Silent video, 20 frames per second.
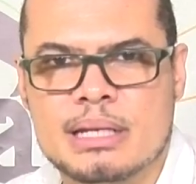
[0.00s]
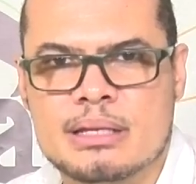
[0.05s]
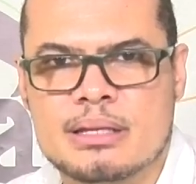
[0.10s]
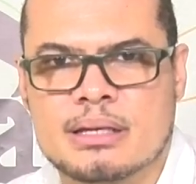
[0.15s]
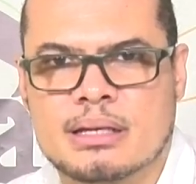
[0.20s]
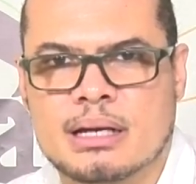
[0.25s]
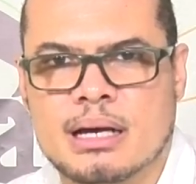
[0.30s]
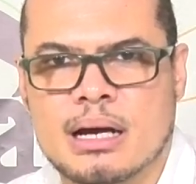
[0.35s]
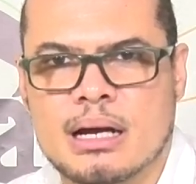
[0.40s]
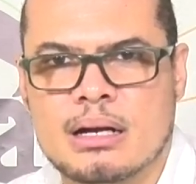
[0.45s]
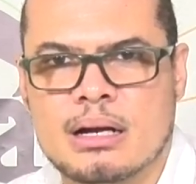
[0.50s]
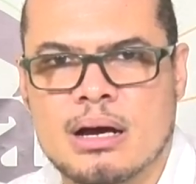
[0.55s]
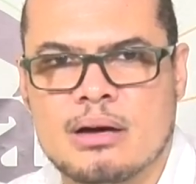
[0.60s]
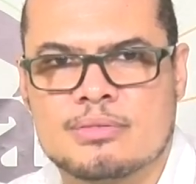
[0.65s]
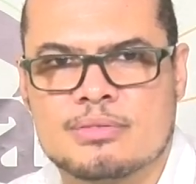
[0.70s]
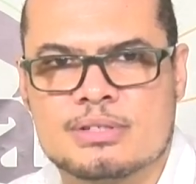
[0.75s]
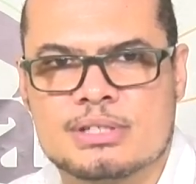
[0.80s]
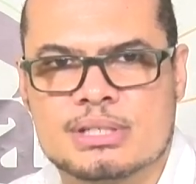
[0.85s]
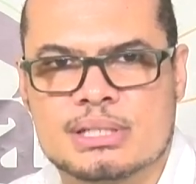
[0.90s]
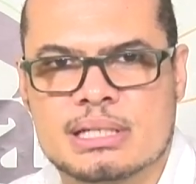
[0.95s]
in the car
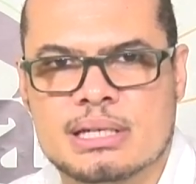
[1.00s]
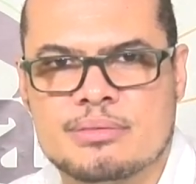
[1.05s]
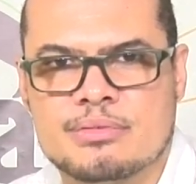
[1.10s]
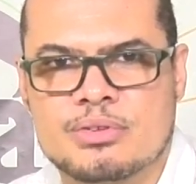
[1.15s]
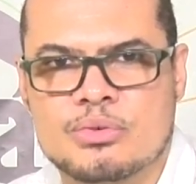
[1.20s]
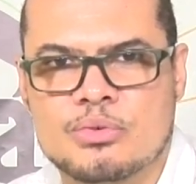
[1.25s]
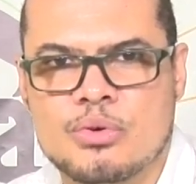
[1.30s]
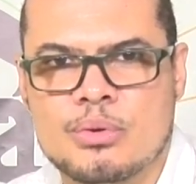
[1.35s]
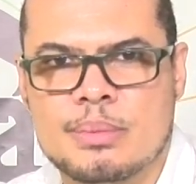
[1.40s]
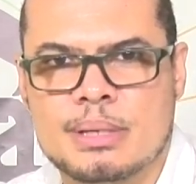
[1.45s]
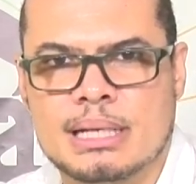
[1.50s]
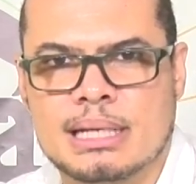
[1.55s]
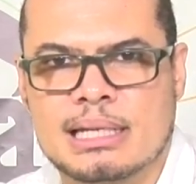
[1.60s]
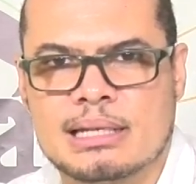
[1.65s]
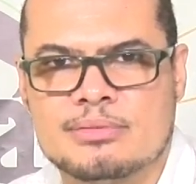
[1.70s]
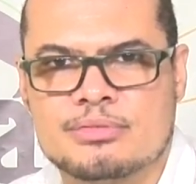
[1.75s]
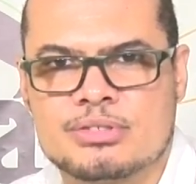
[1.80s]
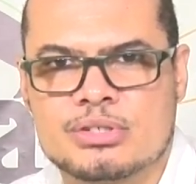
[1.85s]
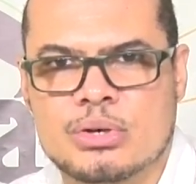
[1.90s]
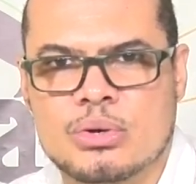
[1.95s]
offered to give the women a
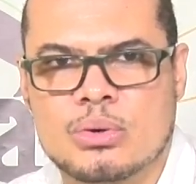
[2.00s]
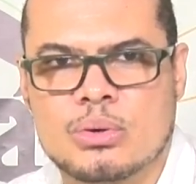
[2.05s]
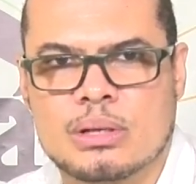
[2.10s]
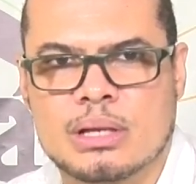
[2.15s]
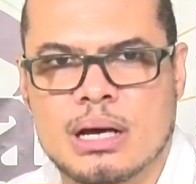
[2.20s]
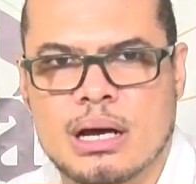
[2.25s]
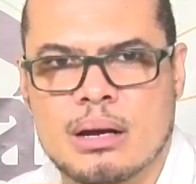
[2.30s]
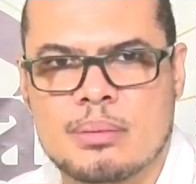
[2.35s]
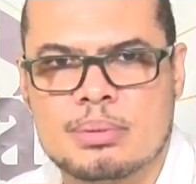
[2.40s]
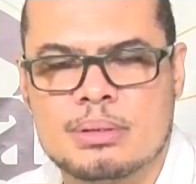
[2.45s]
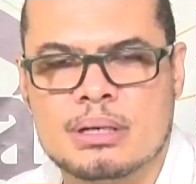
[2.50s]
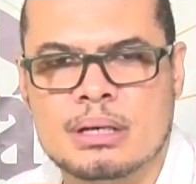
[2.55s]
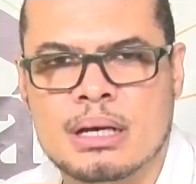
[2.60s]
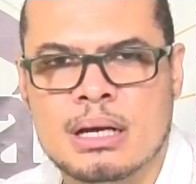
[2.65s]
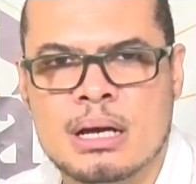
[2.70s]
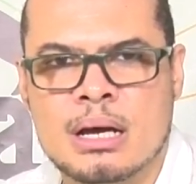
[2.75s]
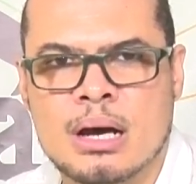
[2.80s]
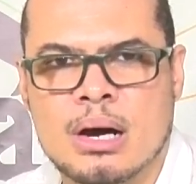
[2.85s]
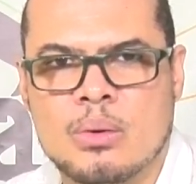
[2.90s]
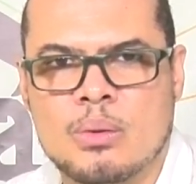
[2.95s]
lift to Old Harbour.
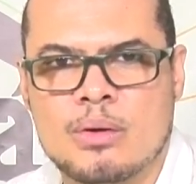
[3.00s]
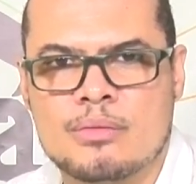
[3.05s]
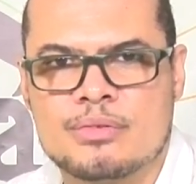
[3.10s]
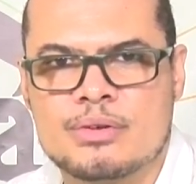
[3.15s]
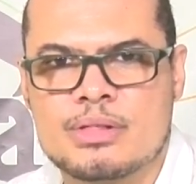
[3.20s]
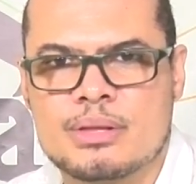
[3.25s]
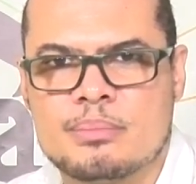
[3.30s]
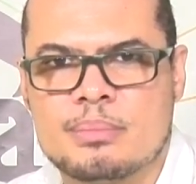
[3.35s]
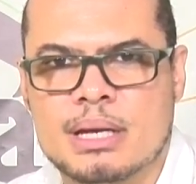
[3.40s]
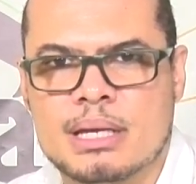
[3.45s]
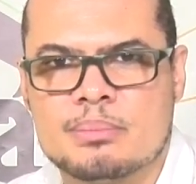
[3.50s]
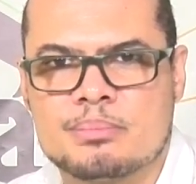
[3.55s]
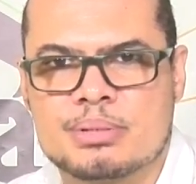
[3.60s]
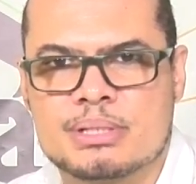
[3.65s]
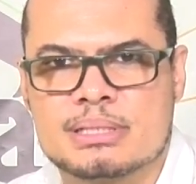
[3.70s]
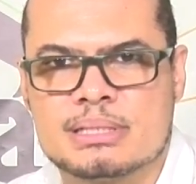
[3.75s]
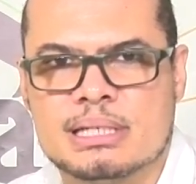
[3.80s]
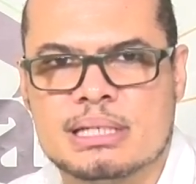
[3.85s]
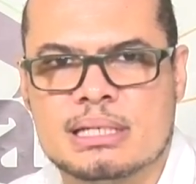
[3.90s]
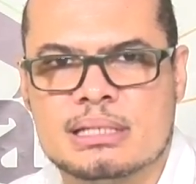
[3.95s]
However, the men
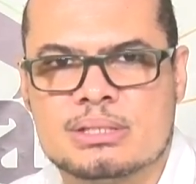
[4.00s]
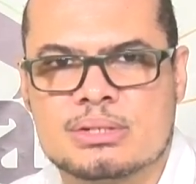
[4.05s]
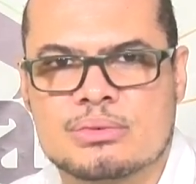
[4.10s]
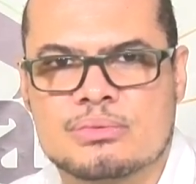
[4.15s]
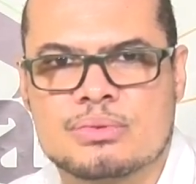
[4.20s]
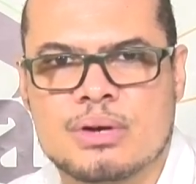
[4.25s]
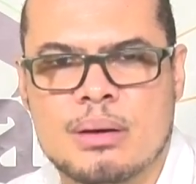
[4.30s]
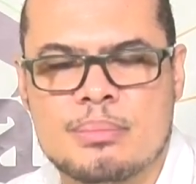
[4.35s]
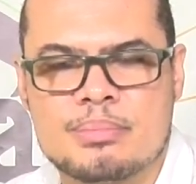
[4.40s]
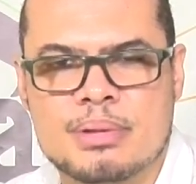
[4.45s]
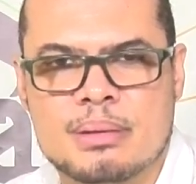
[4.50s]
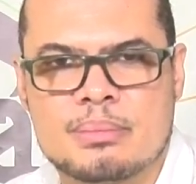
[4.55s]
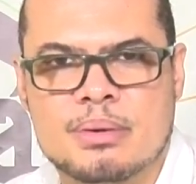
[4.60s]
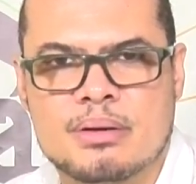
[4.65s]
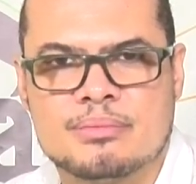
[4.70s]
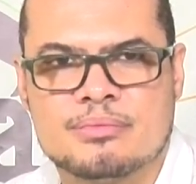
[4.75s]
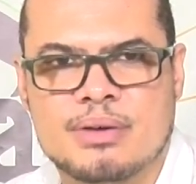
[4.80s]
proceeded to rob them of